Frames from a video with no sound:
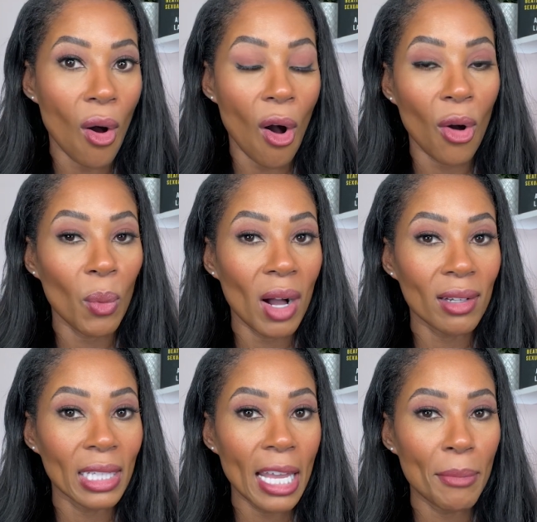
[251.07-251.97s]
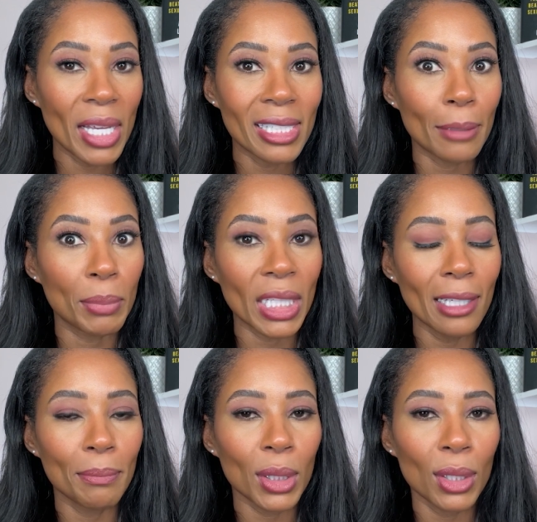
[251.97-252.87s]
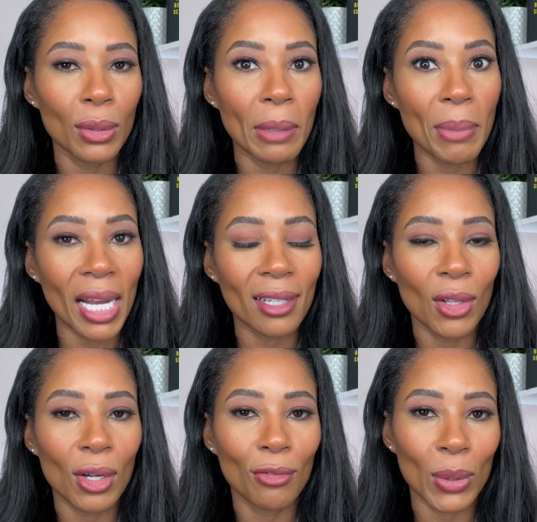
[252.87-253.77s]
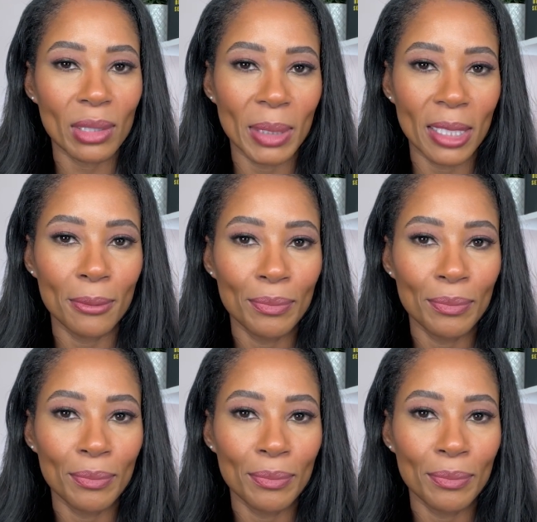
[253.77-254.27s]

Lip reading: all while claiming to bleed blue and back law enforcement.